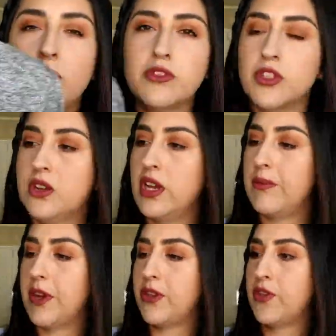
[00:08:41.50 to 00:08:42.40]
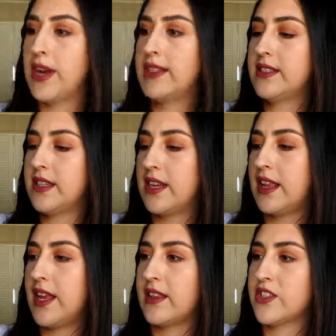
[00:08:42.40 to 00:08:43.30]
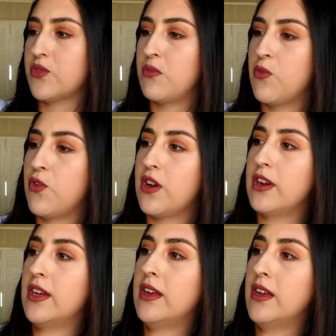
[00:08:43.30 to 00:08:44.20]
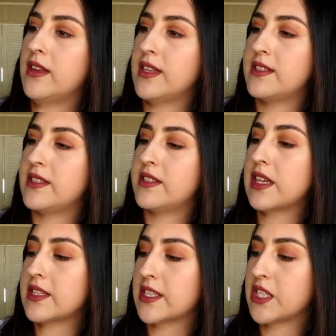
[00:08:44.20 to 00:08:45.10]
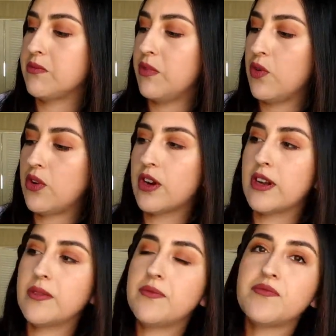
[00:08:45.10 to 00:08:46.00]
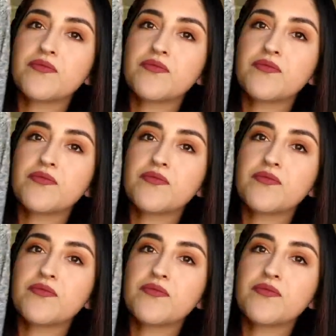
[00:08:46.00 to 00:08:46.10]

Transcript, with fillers: Also Epic Threads and I like this one more. It says let's explore